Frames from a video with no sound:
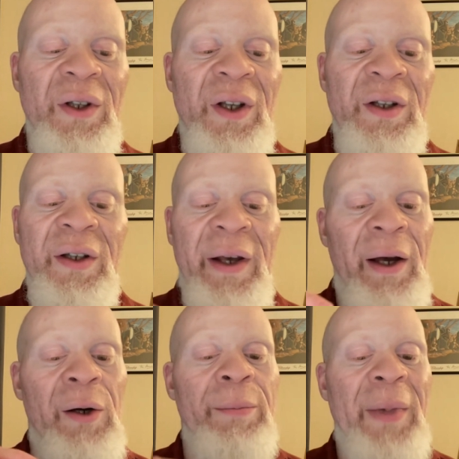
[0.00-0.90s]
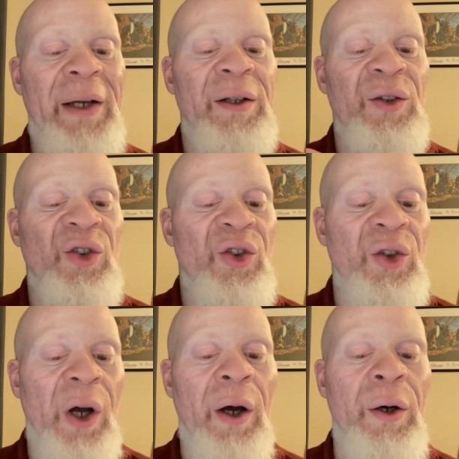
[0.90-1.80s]
in Calmatic
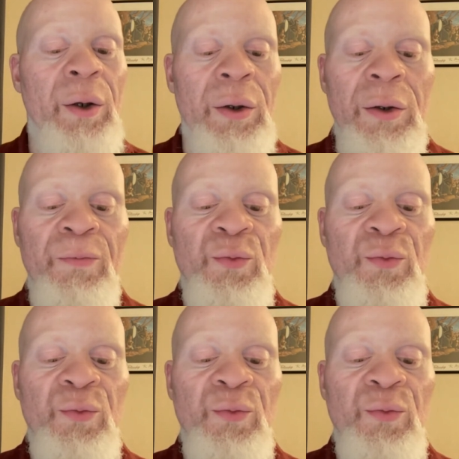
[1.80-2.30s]
style